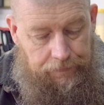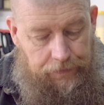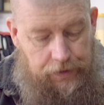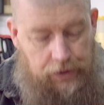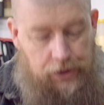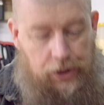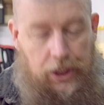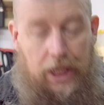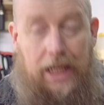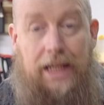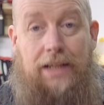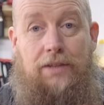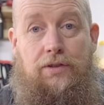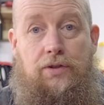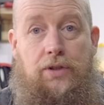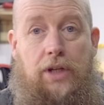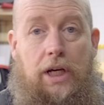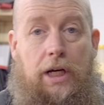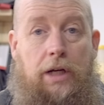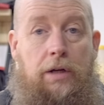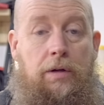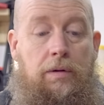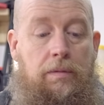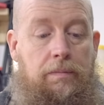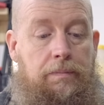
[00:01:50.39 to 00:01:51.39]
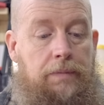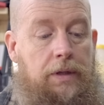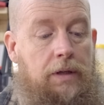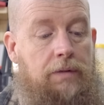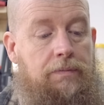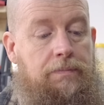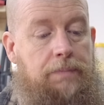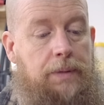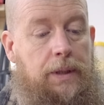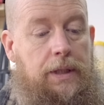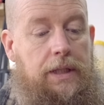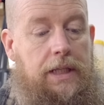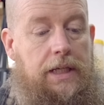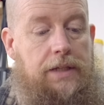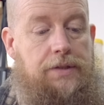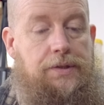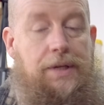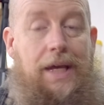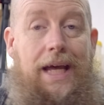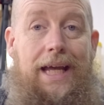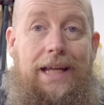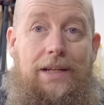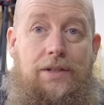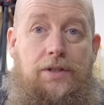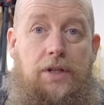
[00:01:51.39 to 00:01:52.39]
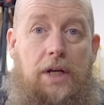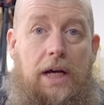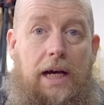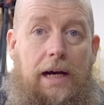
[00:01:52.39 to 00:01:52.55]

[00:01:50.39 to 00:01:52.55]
jig. So you've put this edge